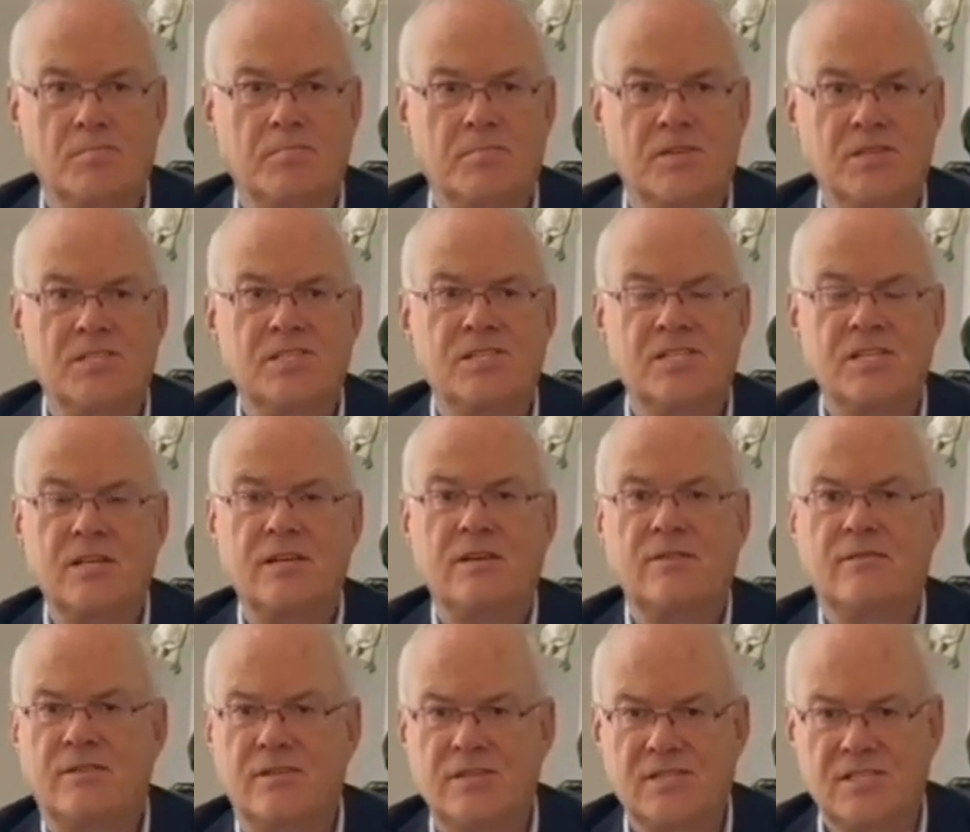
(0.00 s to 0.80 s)

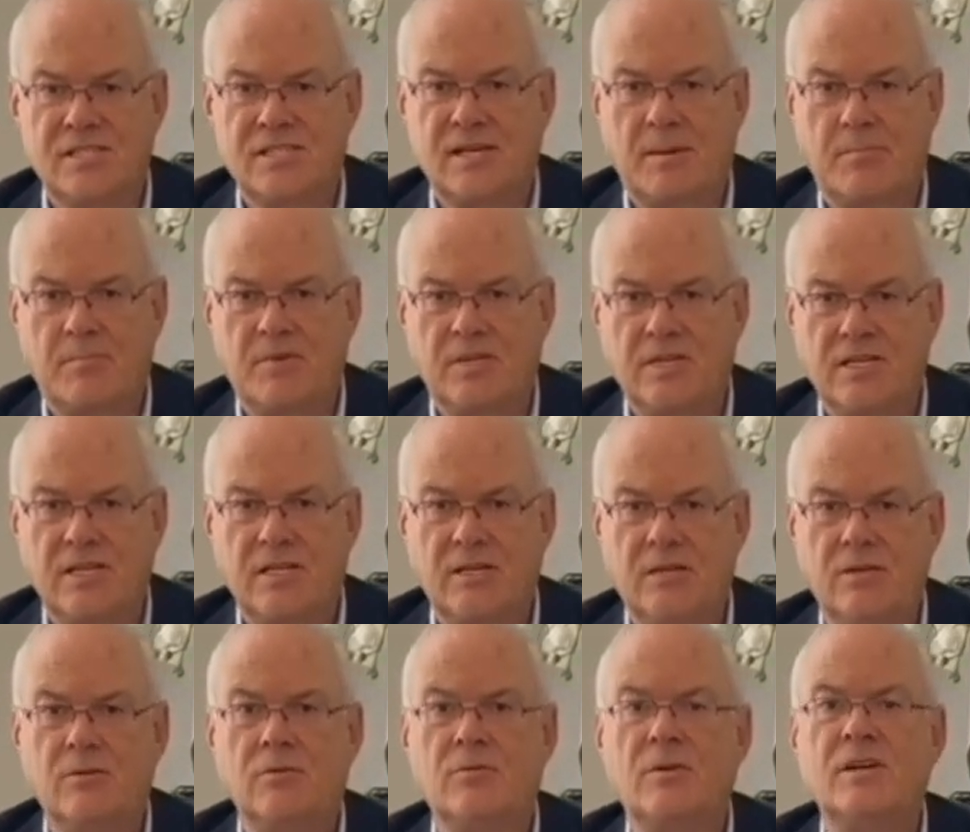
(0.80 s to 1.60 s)
perceived as somebody
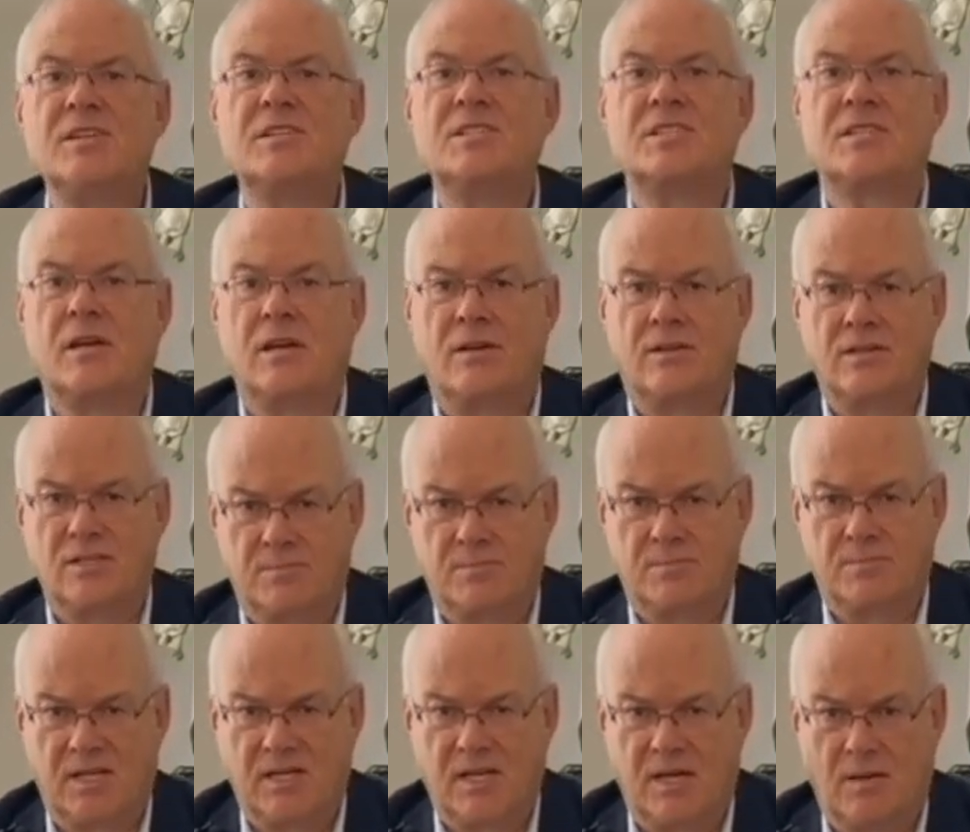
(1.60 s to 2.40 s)
who is going
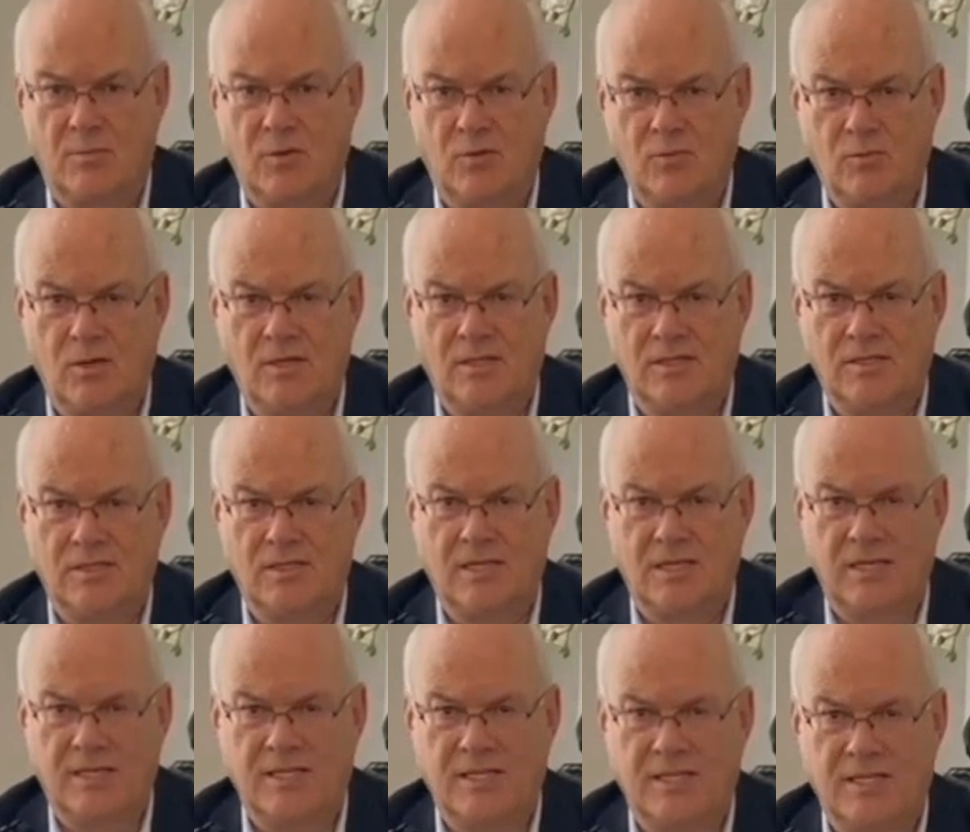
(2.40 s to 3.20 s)
to become a
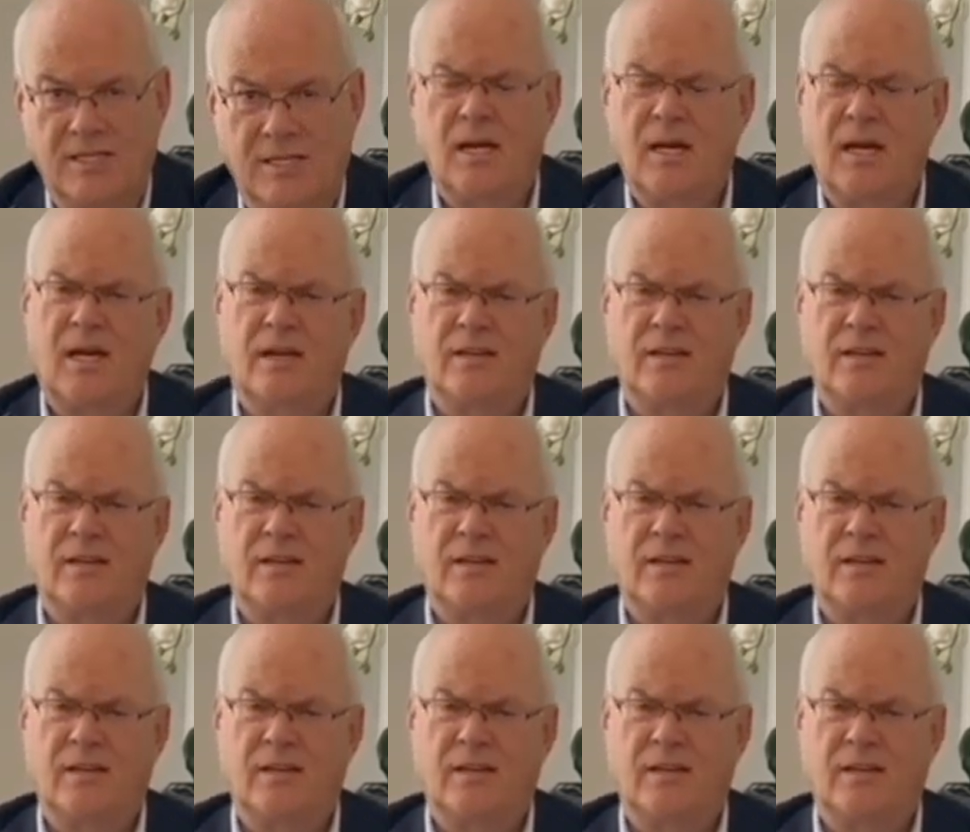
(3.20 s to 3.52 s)
world leader.